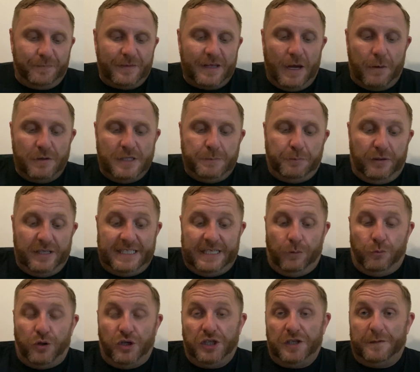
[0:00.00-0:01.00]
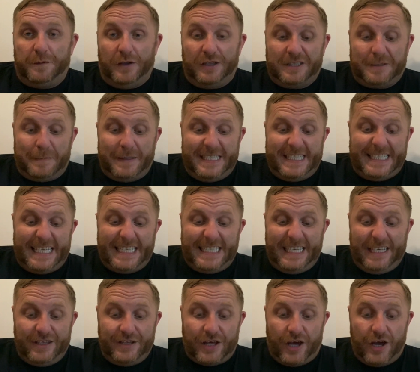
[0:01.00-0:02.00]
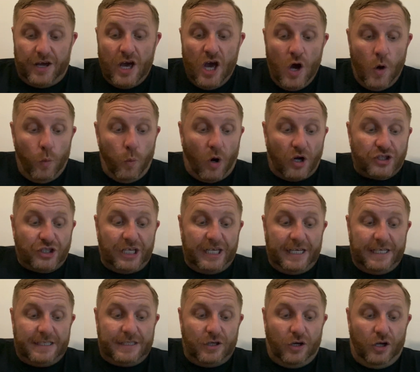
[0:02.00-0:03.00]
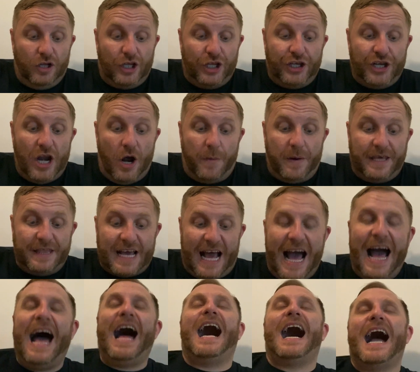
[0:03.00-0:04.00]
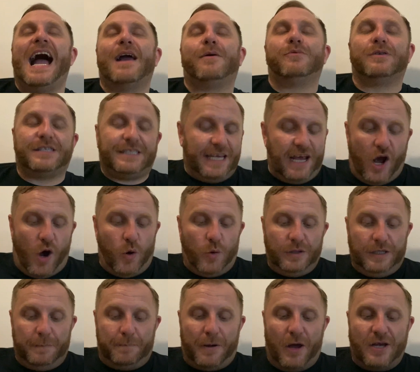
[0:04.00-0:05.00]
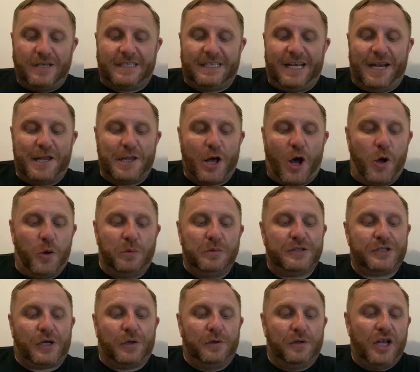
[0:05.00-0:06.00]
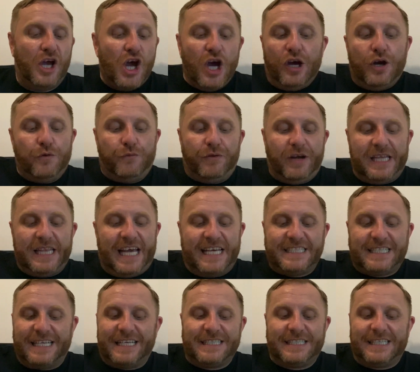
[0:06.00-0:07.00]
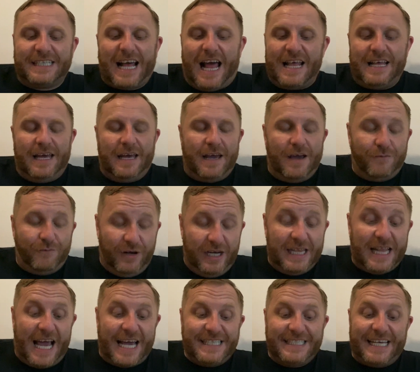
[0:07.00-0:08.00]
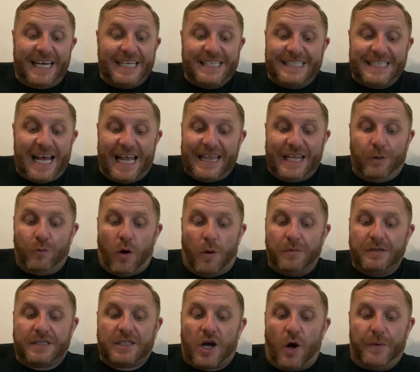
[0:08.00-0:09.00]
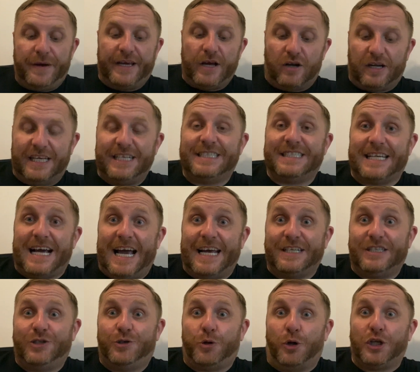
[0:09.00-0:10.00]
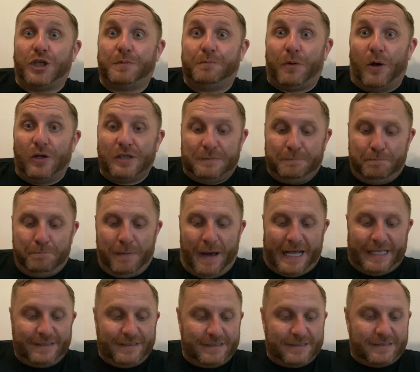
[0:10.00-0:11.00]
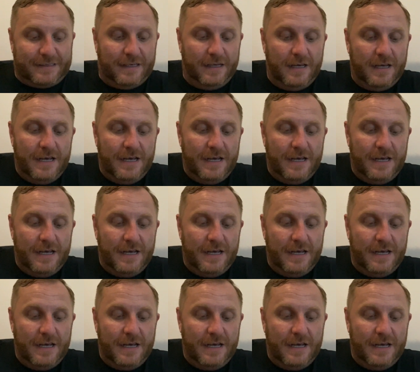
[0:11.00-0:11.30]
It was pretty wonderful to be sitting there, watching it all and knowing that I was the only person in the whole school who realised exactly what was going on inside Trunchbull's pants.